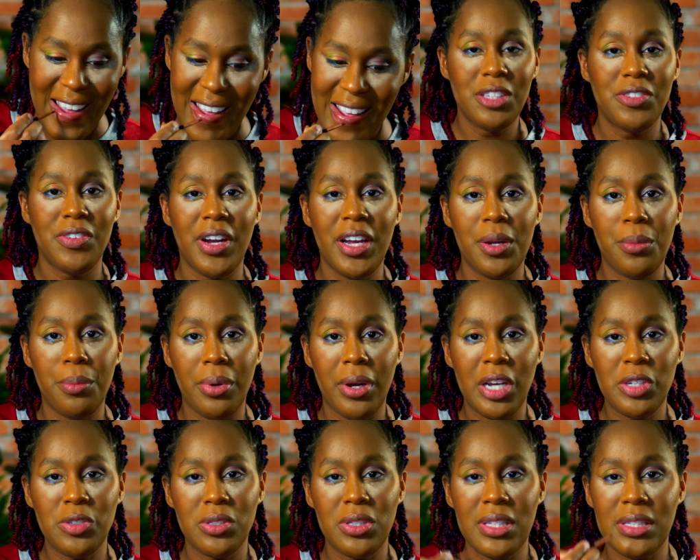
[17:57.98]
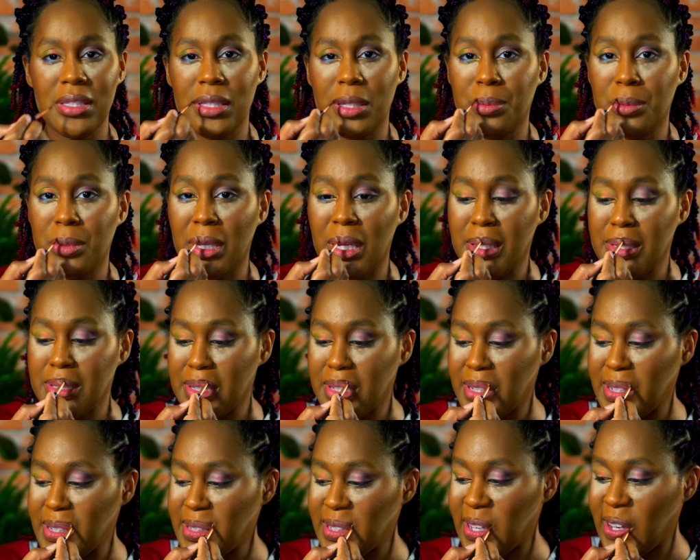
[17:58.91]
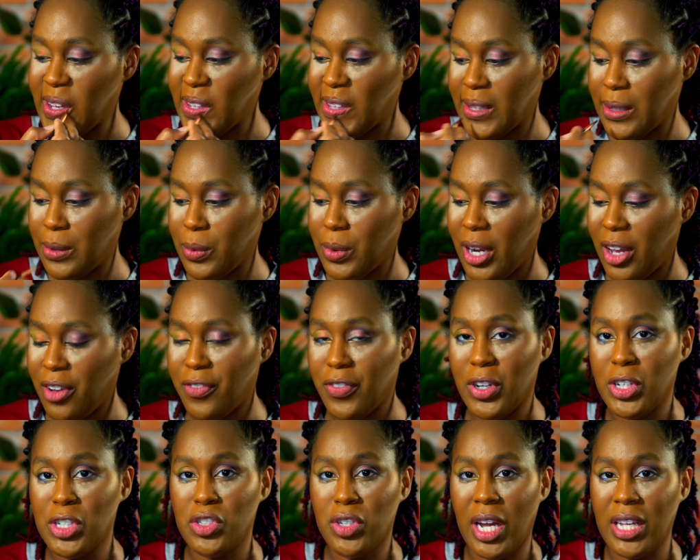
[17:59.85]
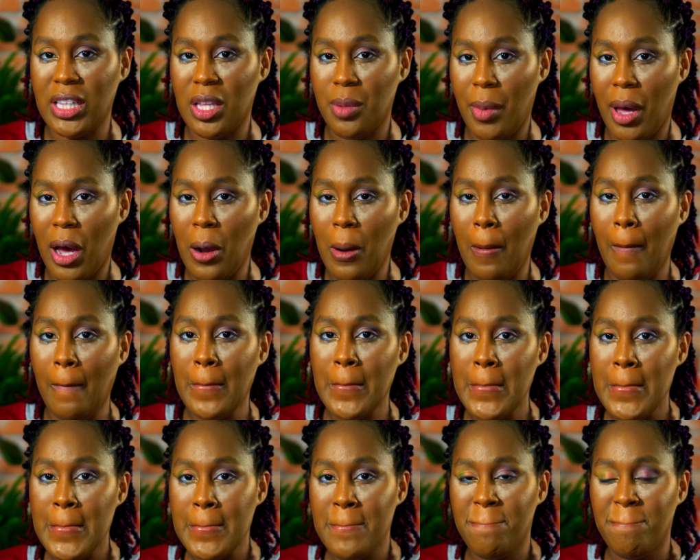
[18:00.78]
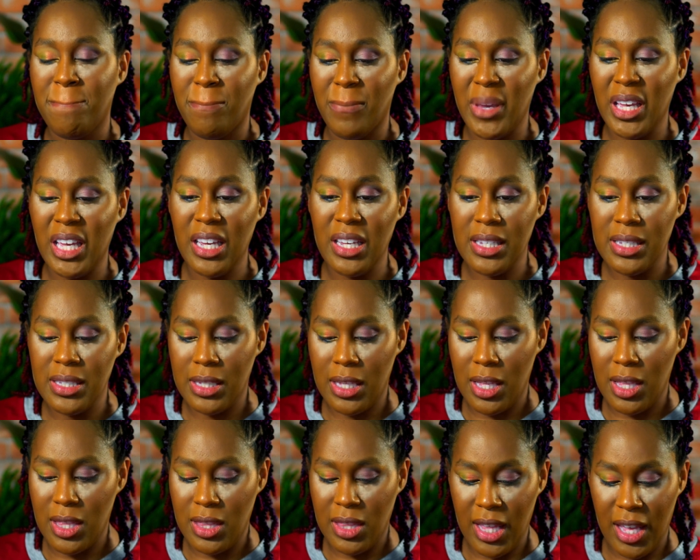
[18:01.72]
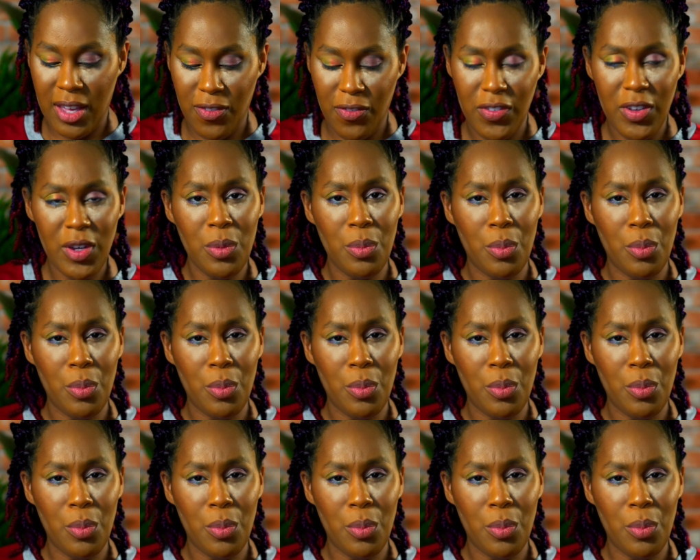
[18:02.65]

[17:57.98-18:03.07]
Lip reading: was very impressed with these lip glosses when I first tried them out because they feel